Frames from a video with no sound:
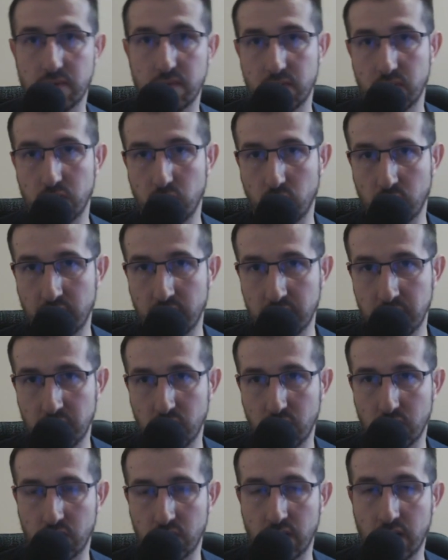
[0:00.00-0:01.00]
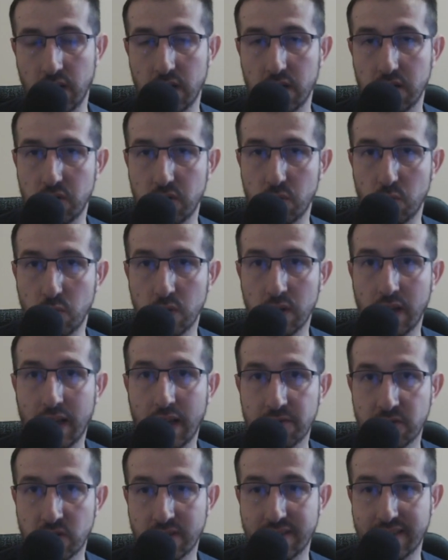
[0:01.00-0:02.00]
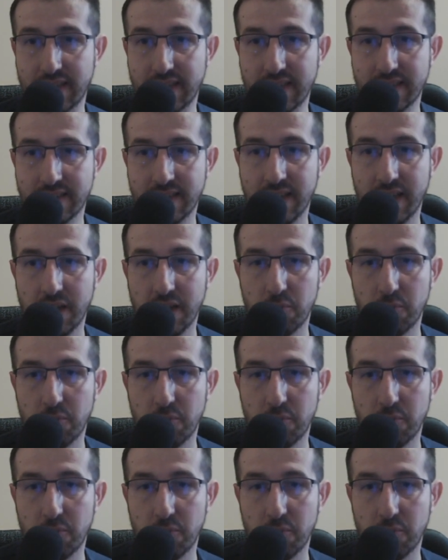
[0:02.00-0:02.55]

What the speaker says: Don't get me wrong, you will have success,